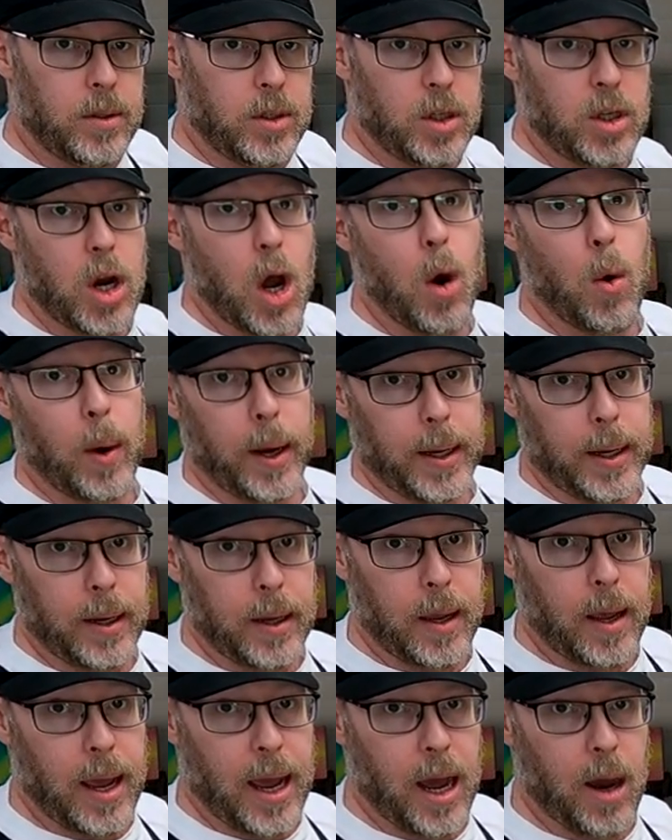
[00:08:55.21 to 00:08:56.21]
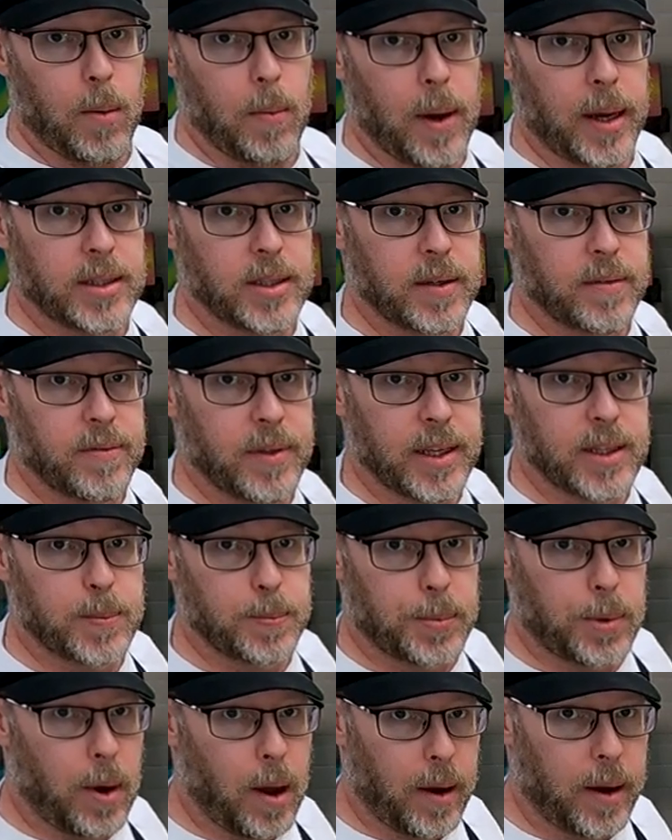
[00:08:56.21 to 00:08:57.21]
knowing how much of this
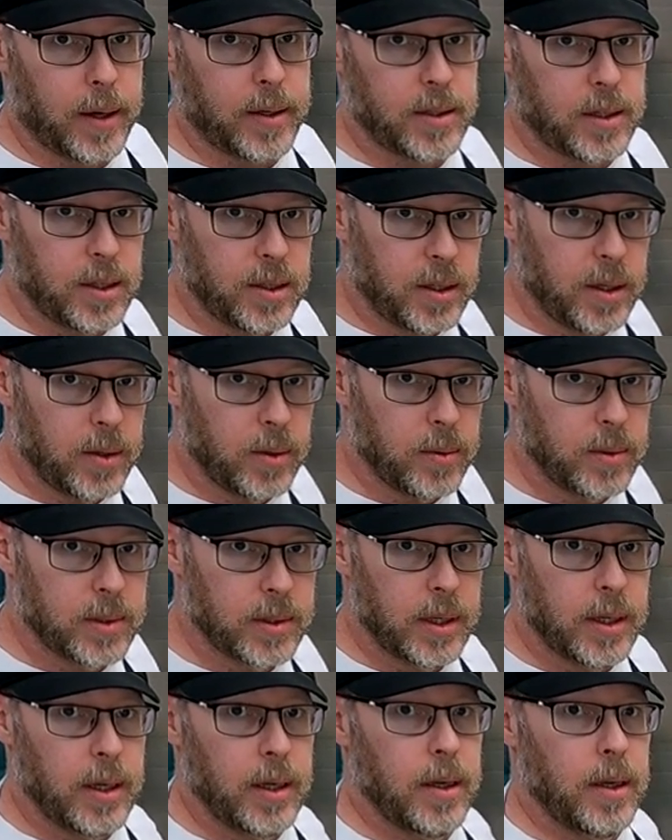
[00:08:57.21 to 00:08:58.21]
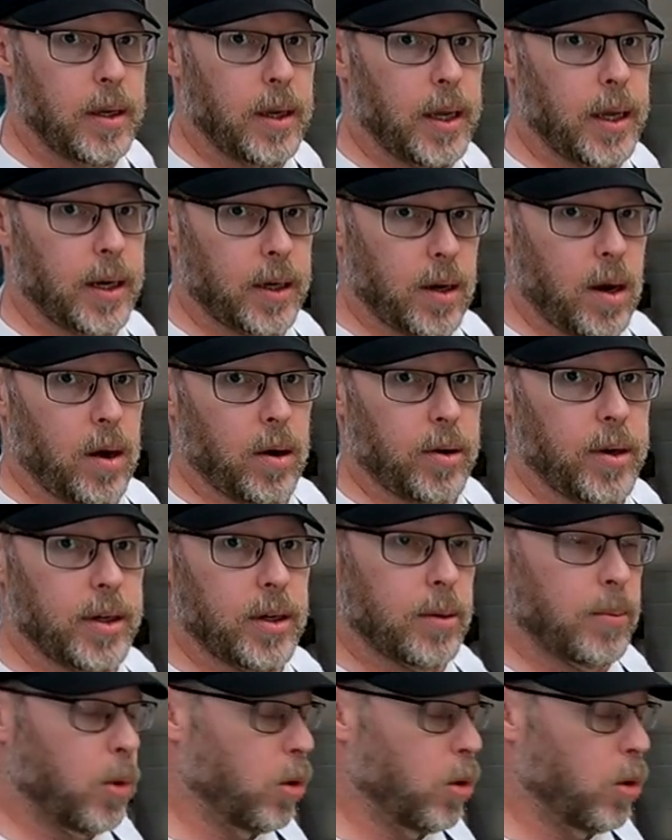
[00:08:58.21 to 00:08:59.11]
product to use in a concrete or